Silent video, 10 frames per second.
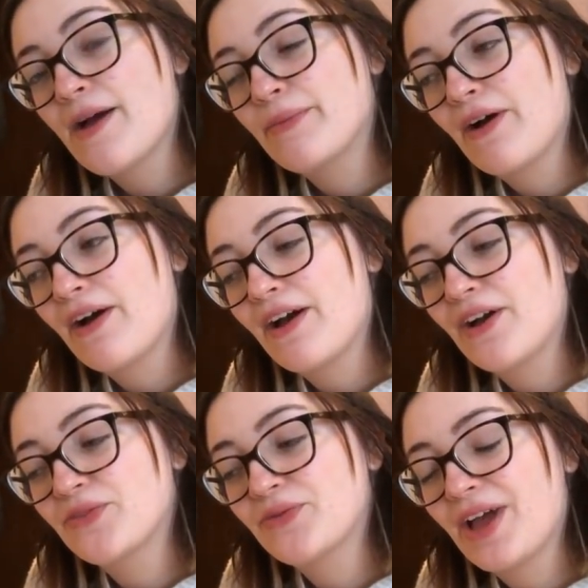But
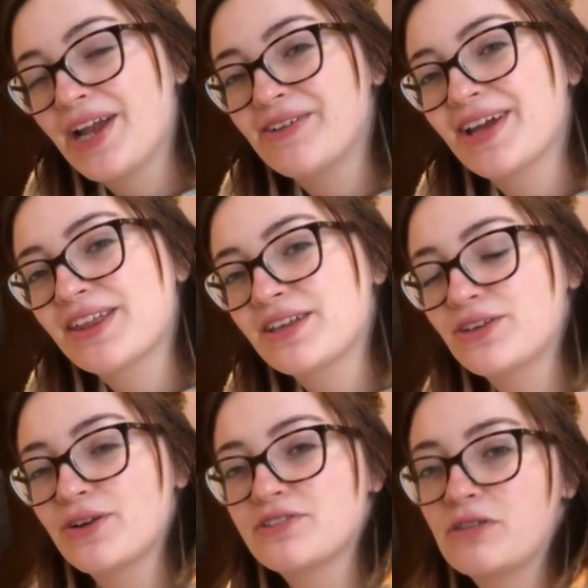anyway, thank
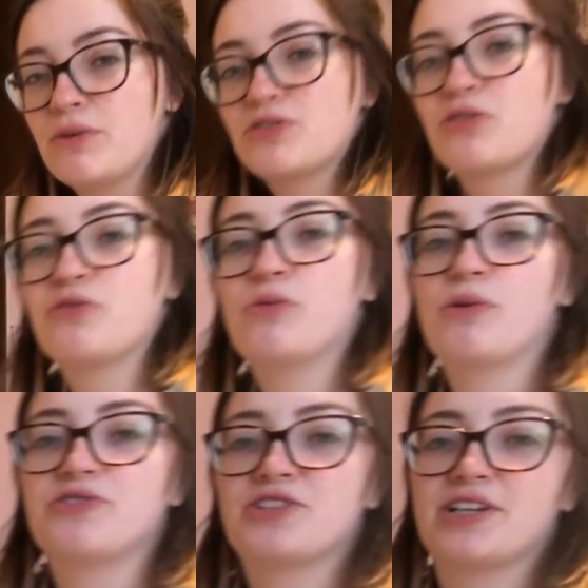you guys so much for
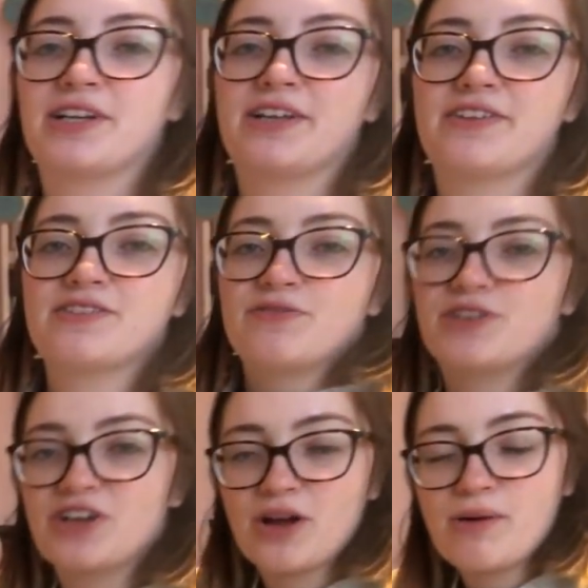watching this
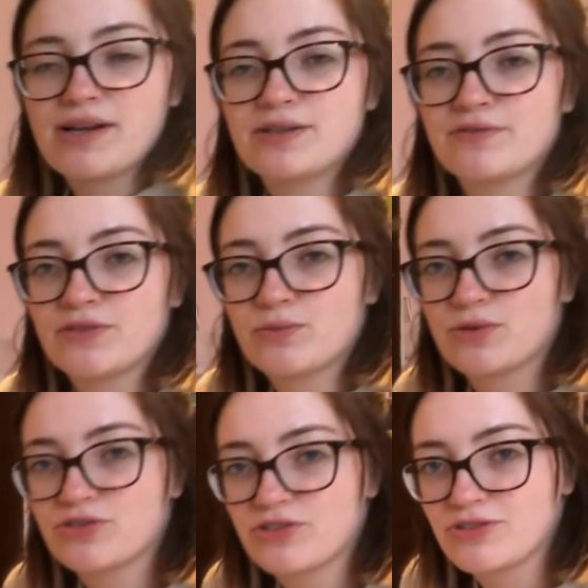video, and if you've
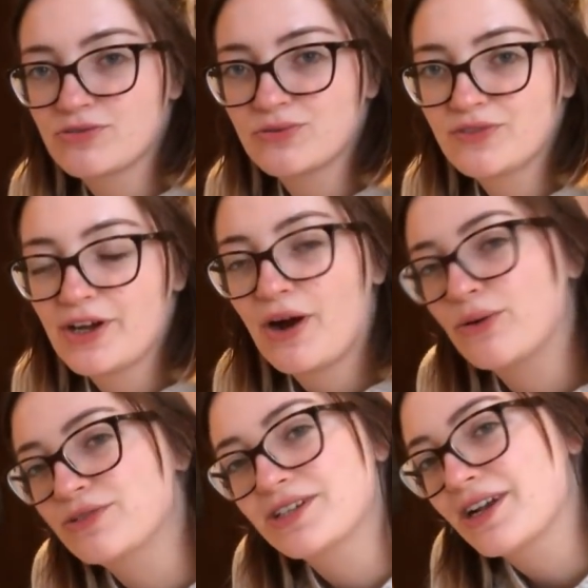watched the sort of like
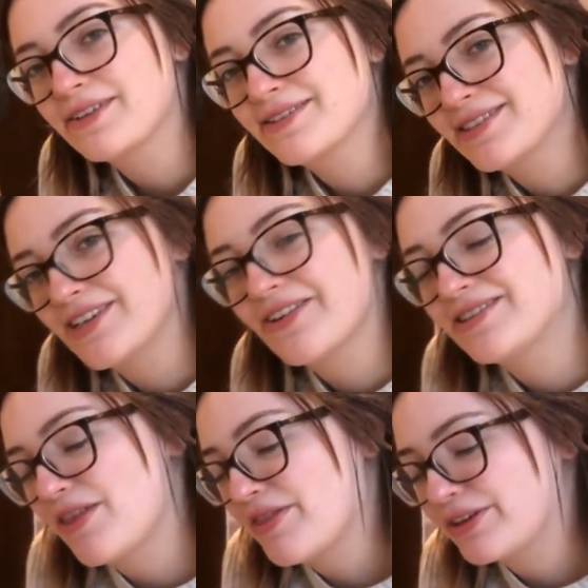whole declutter
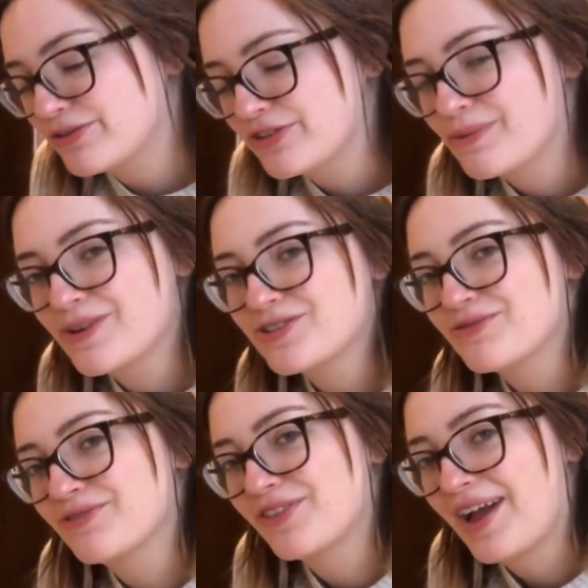series, then thank you so much
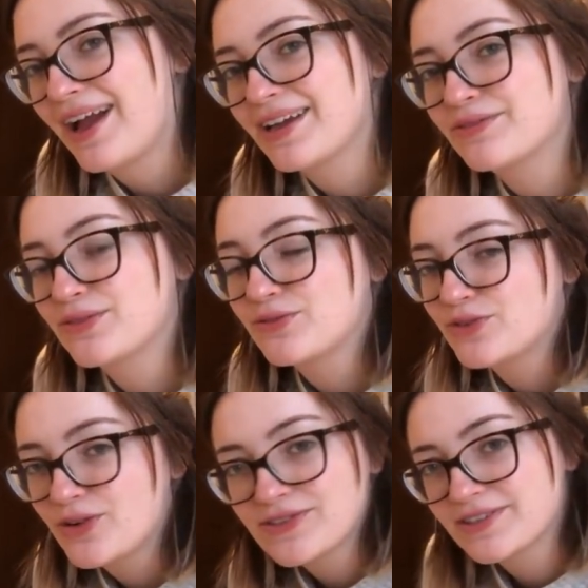for that. If you've
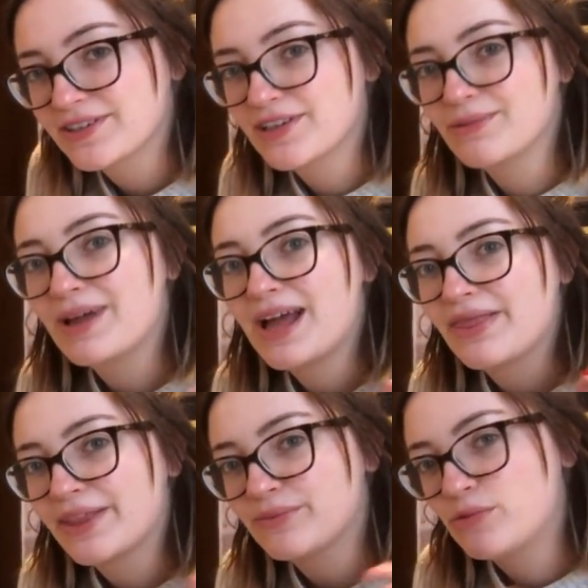not seen them,
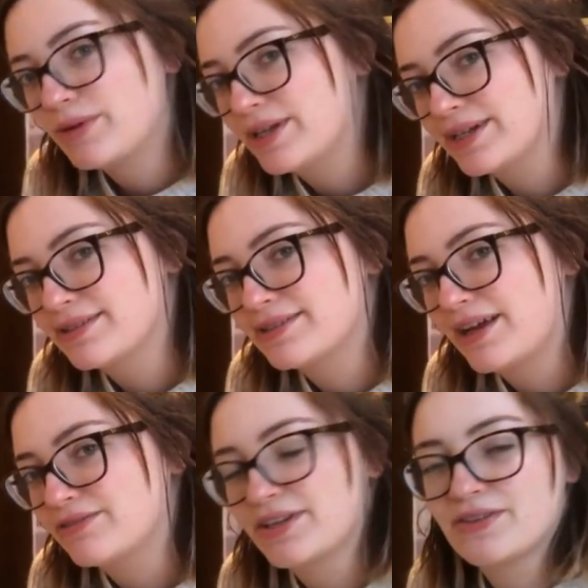they will be linked
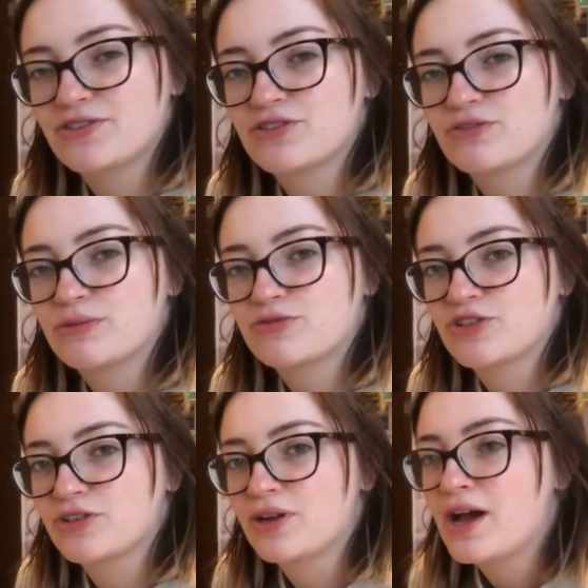down in the
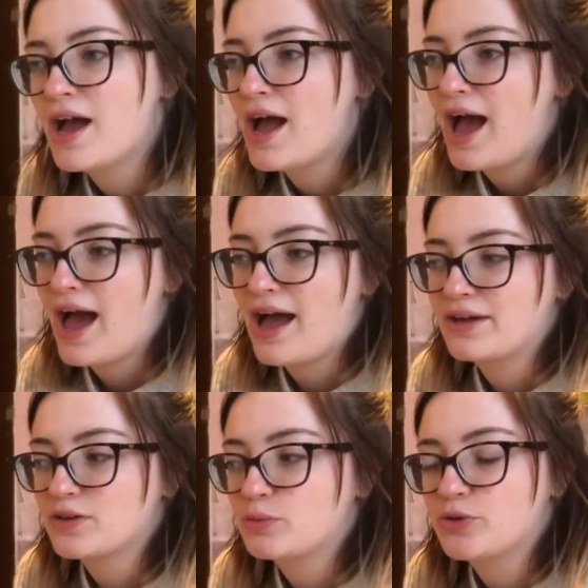description,
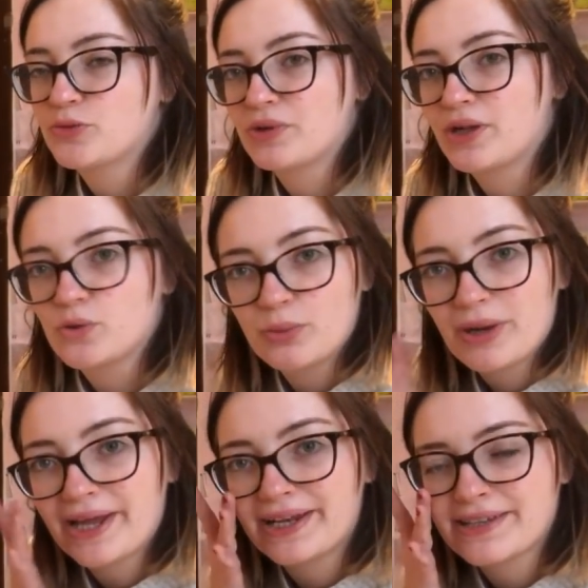and I'll put them in a little
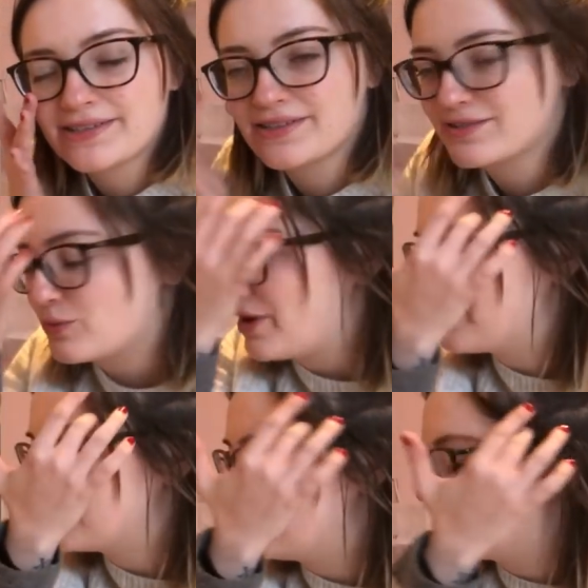playlist as
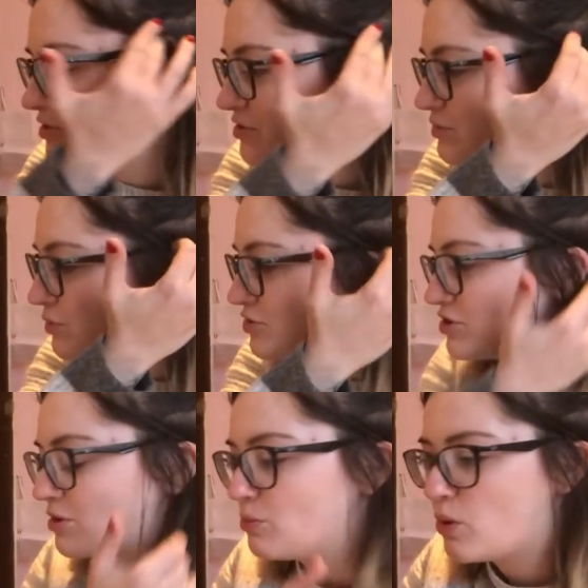well, so you can just watch
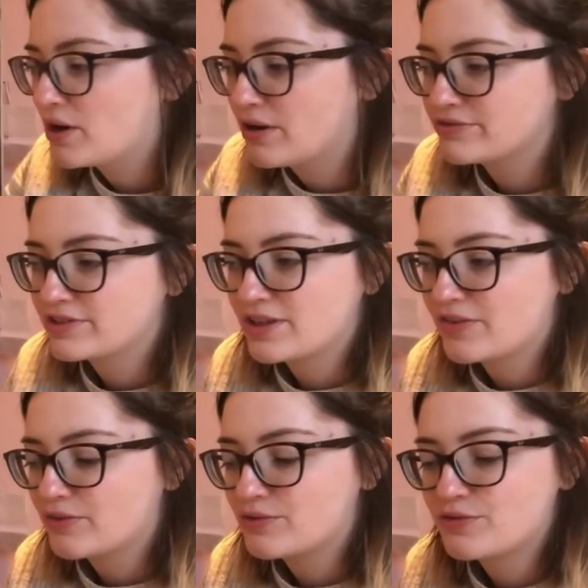them one after the
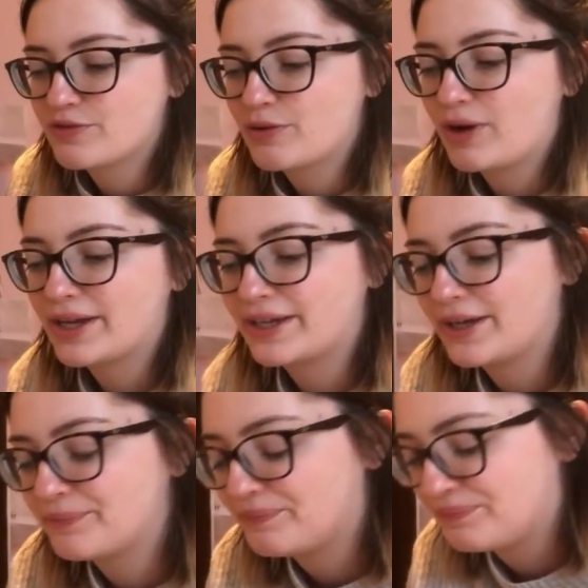other if you feel like
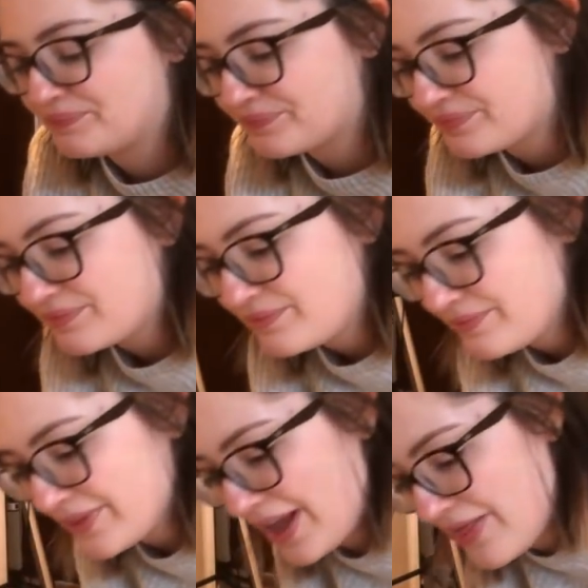it.
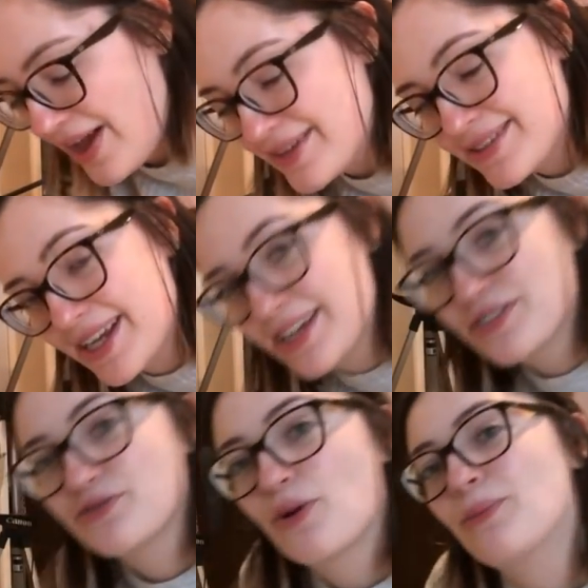And that is
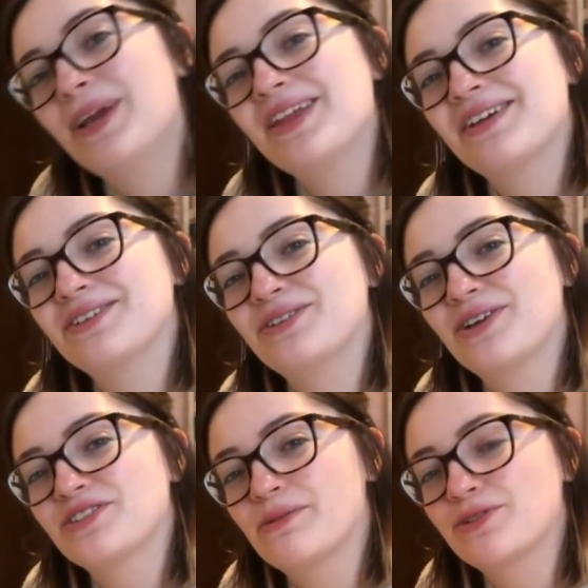it from me. Thank you
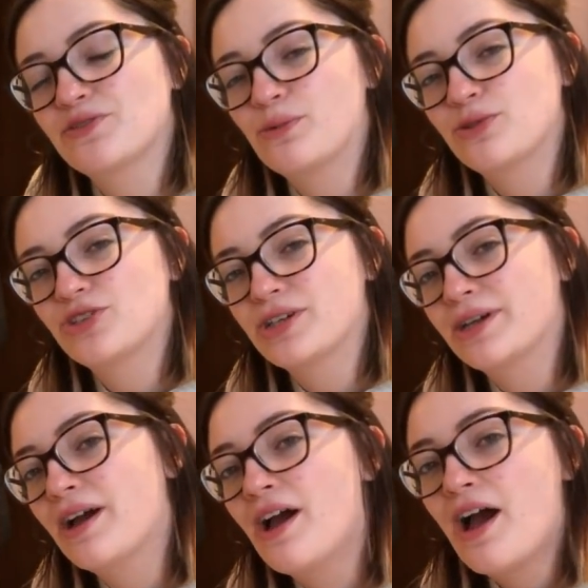guys so much for watching.
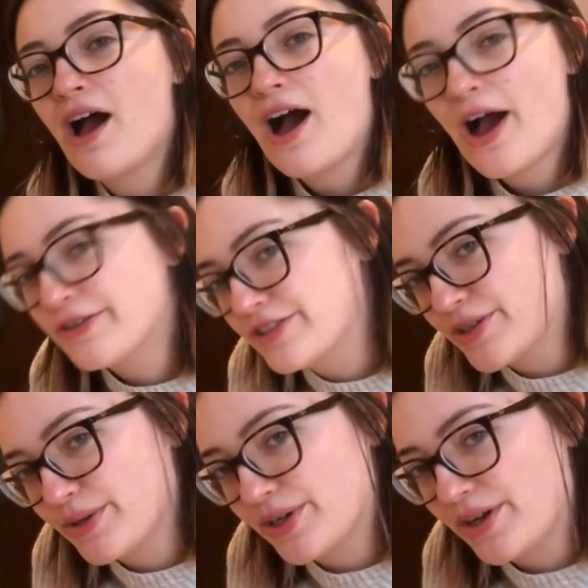I'll see
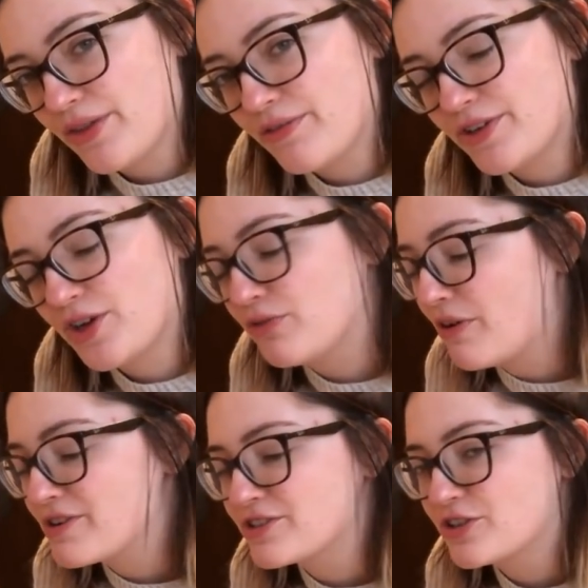you in another video
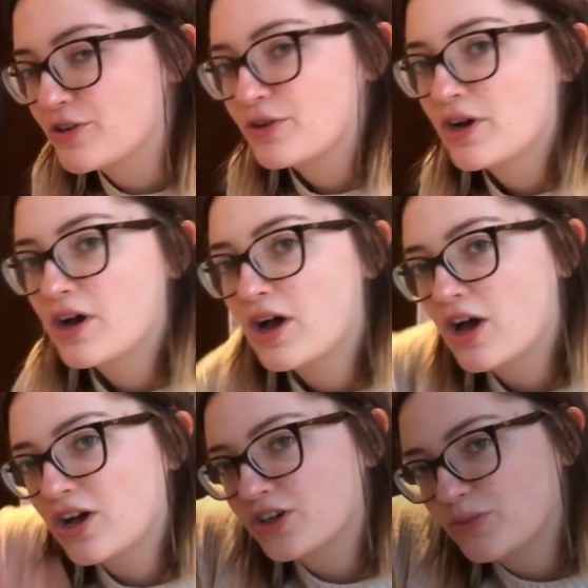very soon.
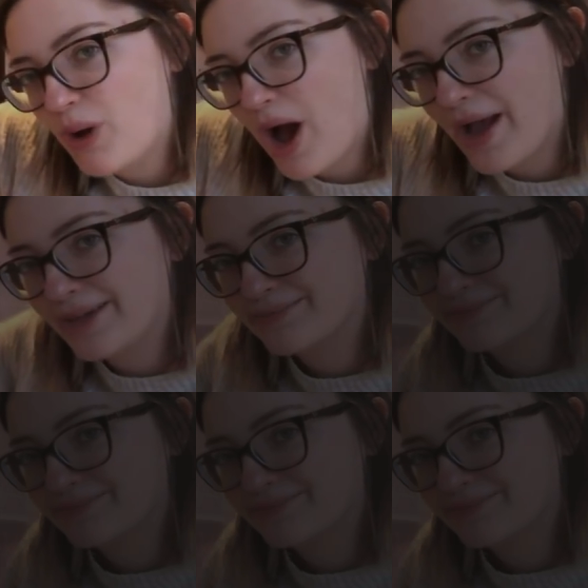Goodbye.